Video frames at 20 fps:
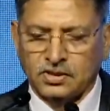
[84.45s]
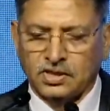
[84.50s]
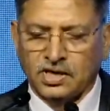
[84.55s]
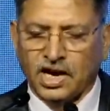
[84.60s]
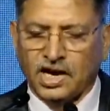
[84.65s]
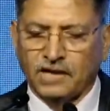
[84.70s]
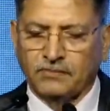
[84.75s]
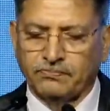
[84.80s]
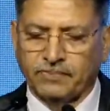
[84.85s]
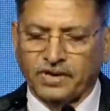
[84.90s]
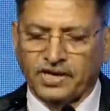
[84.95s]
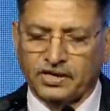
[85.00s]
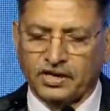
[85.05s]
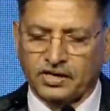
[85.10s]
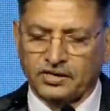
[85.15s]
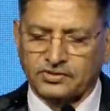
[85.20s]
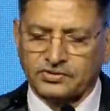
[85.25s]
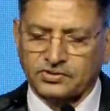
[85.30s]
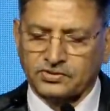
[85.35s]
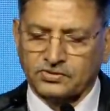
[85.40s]
and
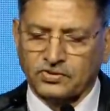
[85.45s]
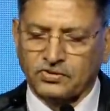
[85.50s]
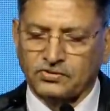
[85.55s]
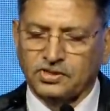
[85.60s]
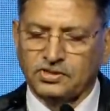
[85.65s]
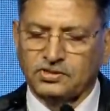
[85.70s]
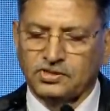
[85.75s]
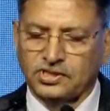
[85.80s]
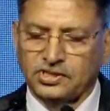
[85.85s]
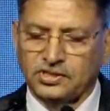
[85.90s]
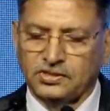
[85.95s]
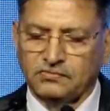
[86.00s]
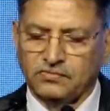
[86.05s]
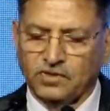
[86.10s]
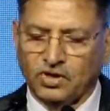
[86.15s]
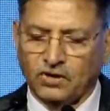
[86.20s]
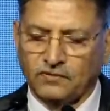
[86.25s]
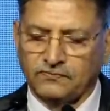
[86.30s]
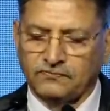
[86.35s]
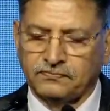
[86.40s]
panelists on the theme
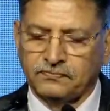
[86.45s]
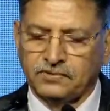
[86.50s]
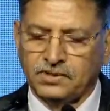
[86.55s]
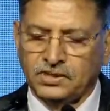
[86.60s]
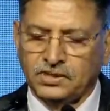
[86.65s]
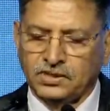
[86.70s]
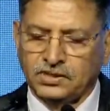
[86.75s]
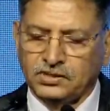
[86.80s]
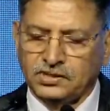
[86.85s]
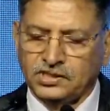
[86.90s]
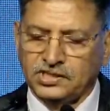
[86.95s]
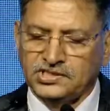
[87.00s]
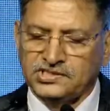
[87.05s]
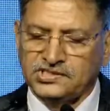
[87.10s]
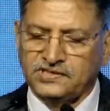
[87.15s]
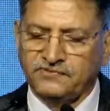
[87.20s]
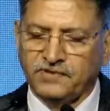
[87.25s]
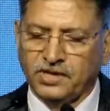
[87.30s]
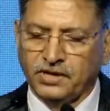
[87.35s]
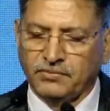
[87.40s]
of
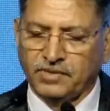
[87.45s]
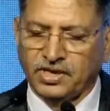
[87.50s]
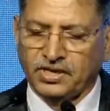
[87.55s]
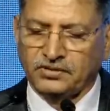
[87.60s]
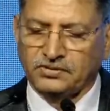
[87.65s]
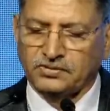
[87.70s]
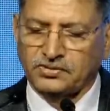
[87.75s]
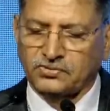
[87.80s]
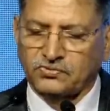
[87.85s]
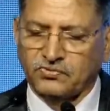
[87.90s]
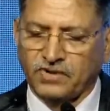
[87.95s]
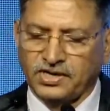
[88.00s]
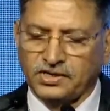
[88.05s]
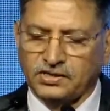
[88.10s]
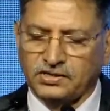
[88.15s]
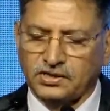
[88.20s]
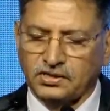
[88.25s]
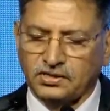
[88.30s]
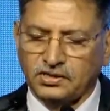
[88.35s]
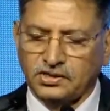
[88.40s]
DCVMN's
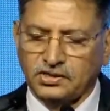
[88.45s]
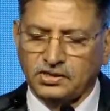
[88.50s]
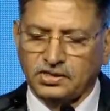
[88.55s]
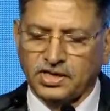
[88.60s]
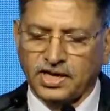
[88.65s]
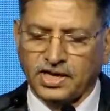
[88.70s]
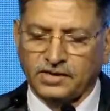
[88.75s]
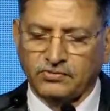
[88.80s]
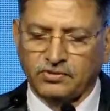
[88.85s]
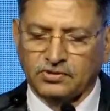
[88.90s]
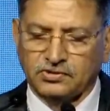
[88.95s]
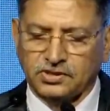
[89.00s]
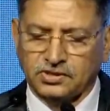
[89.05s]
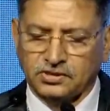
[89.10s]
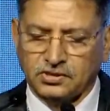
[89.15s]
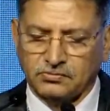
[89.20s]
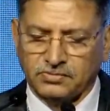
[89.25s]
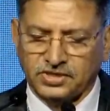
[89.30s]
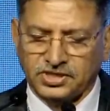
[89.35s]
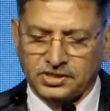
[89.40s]
23rd Annual
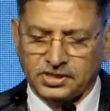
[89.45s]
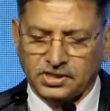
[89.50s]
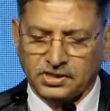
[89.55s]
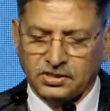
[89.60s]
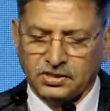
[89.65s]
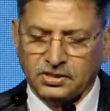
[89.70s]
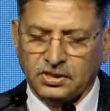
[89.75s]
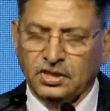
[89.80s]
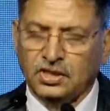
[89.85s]
General Meeting,